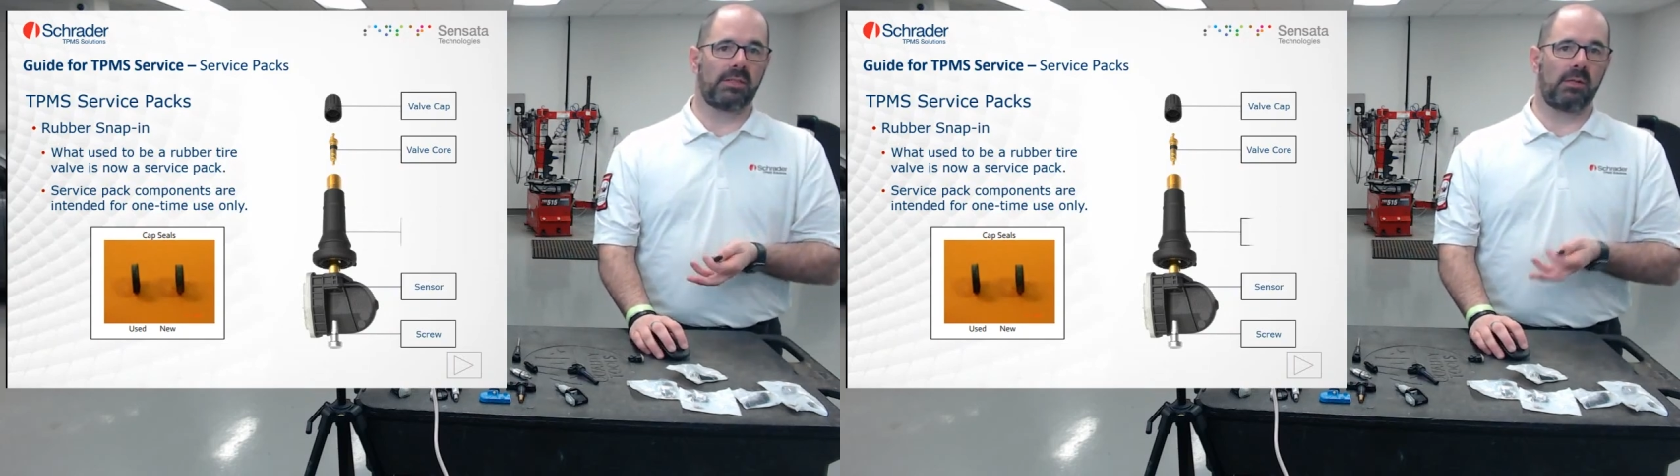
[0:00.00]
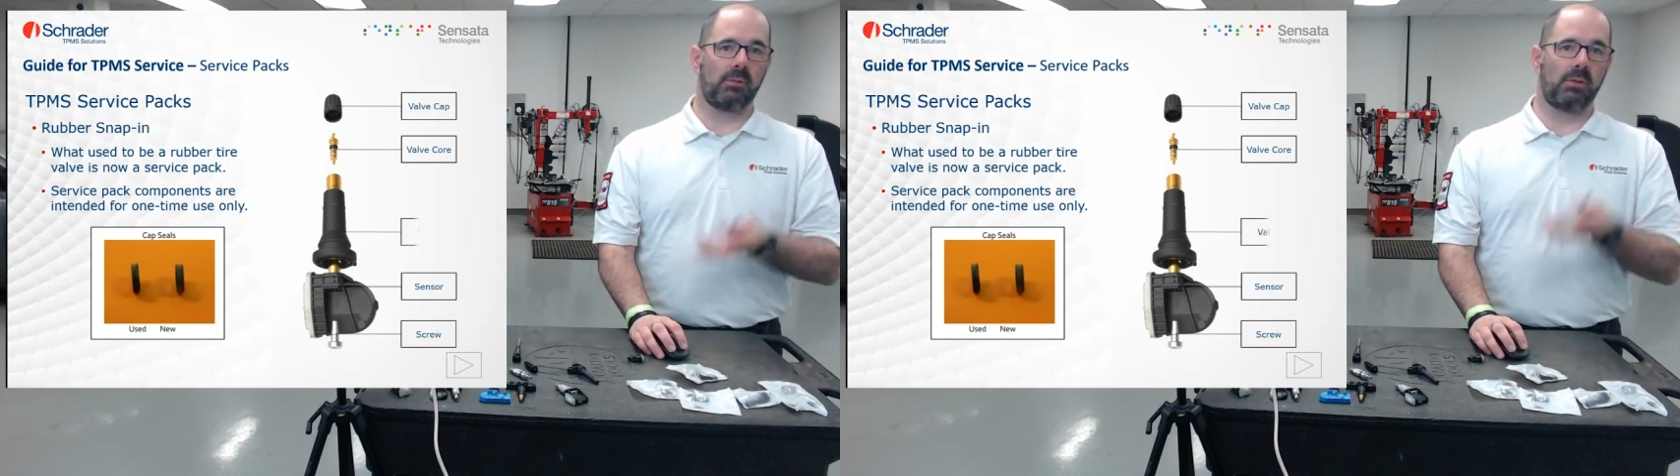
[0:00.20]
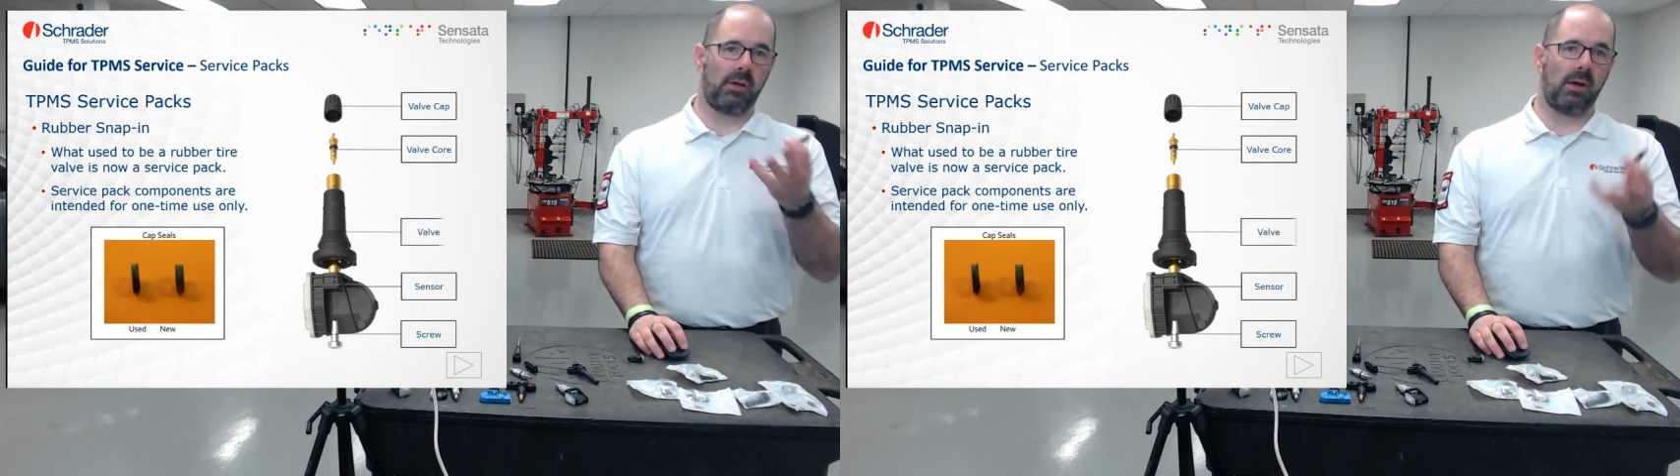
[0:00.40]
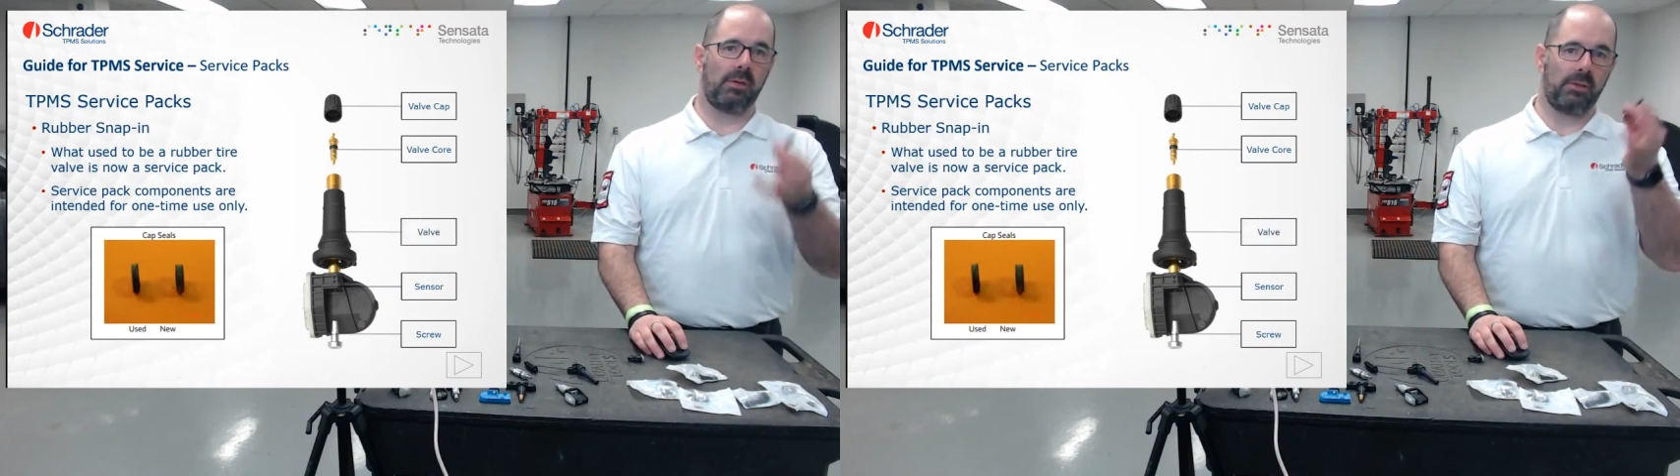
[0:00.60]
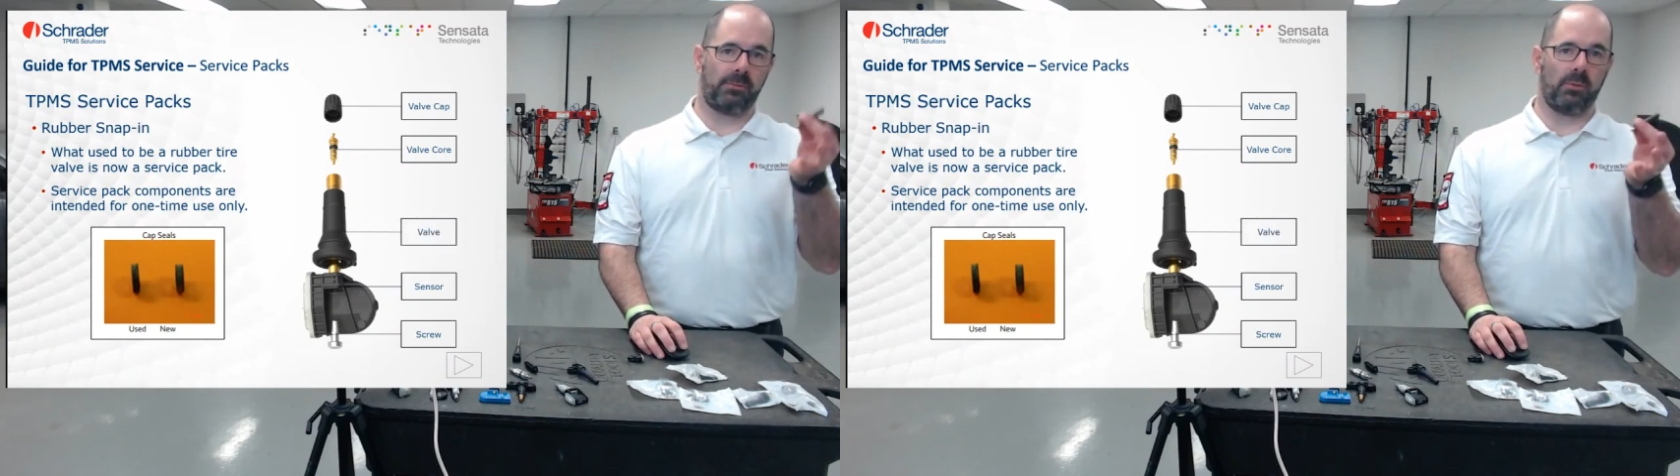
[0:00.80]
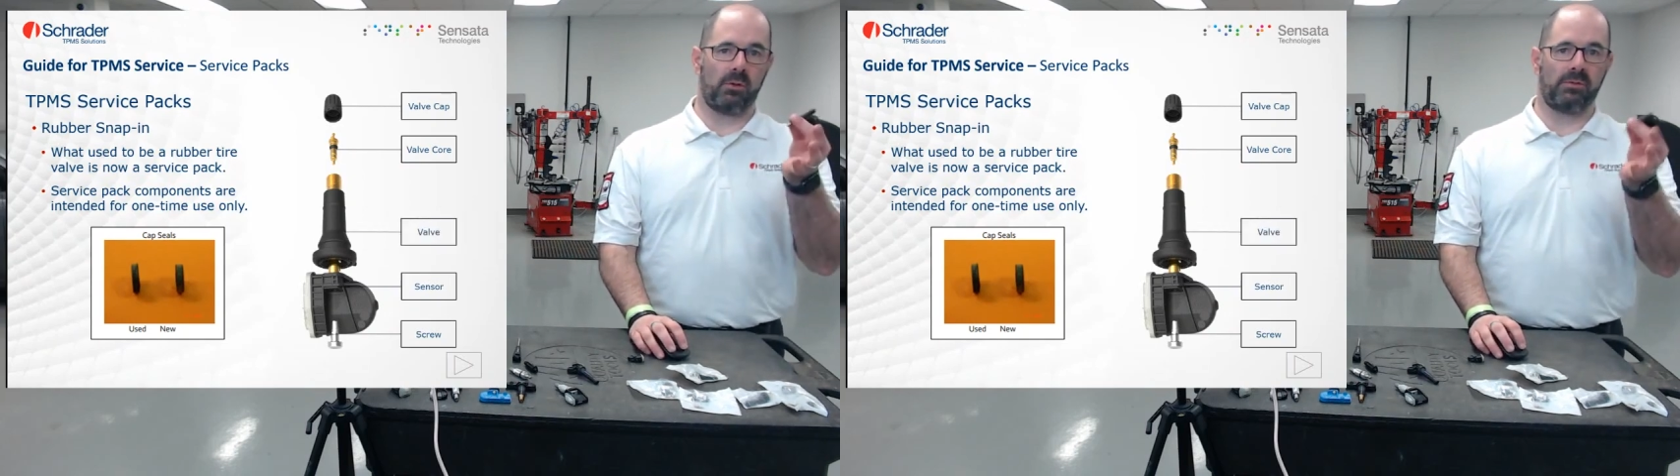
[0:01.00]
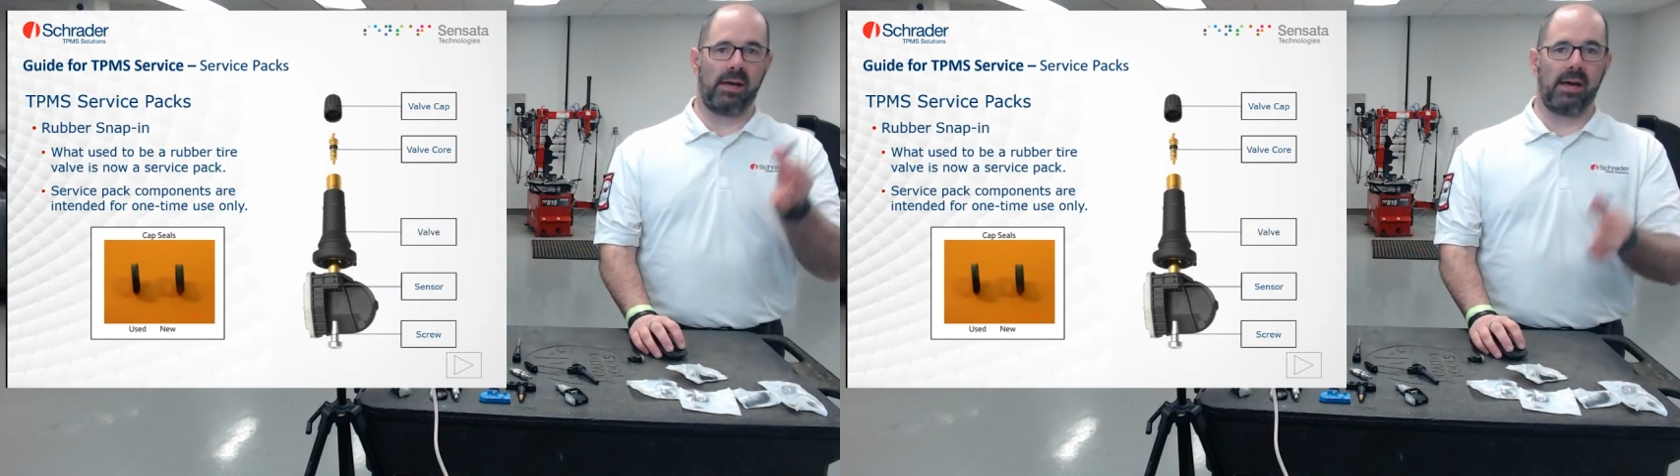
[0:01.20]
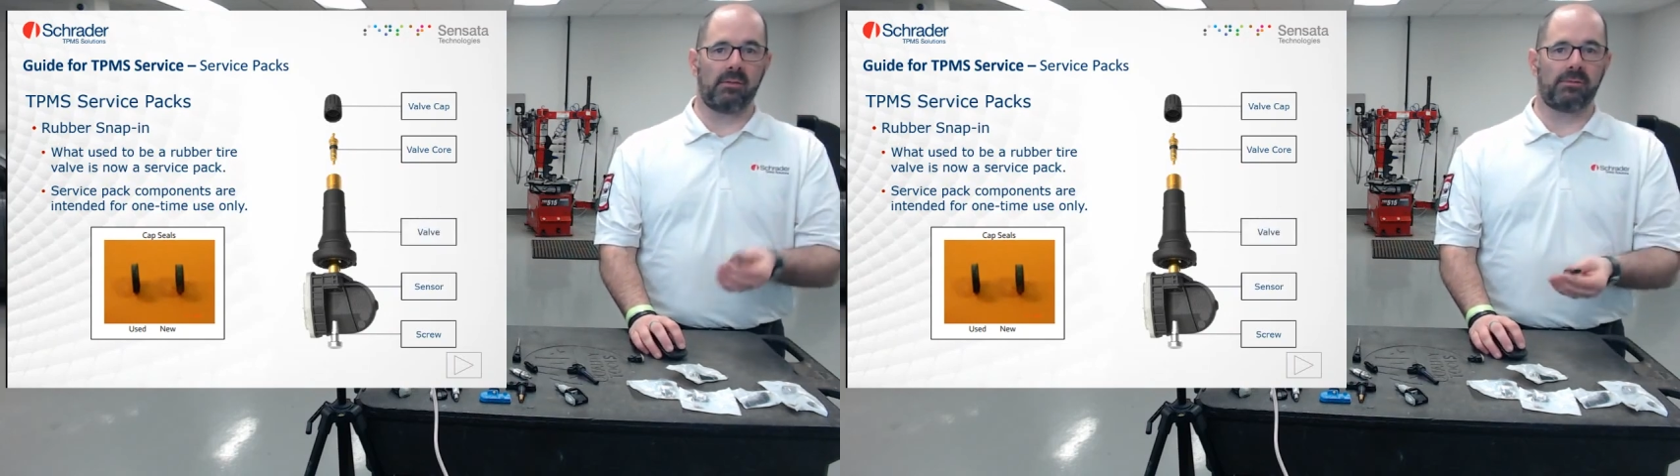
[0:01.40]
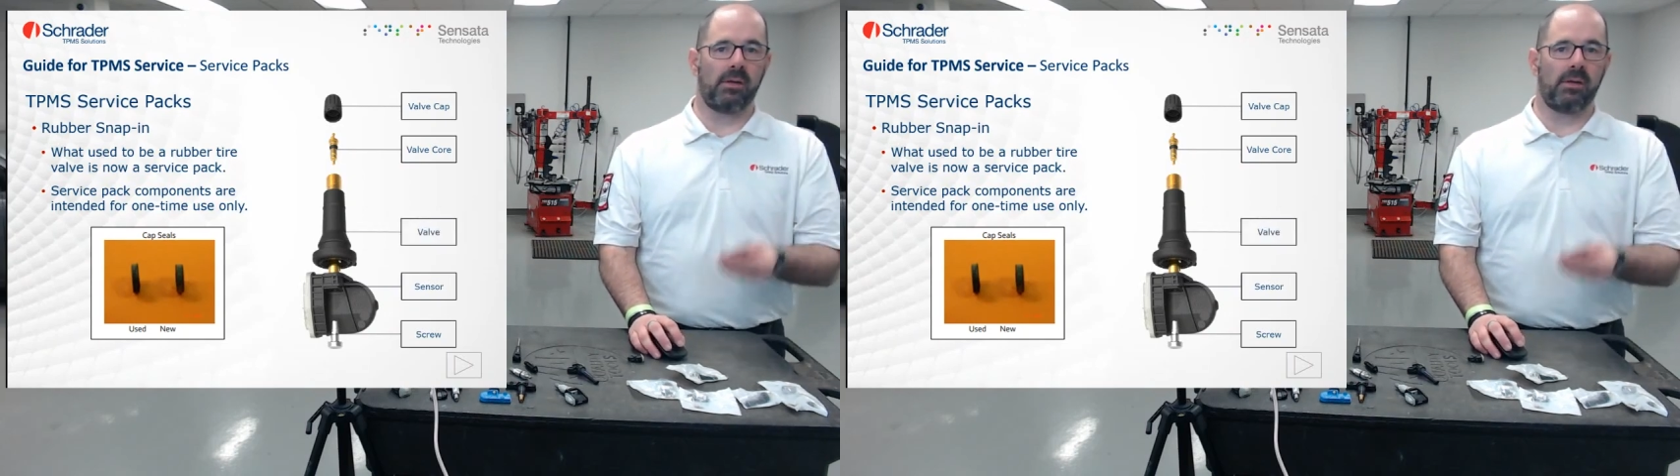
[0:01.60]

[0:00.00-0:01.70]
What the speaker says: kit will come with a full valve.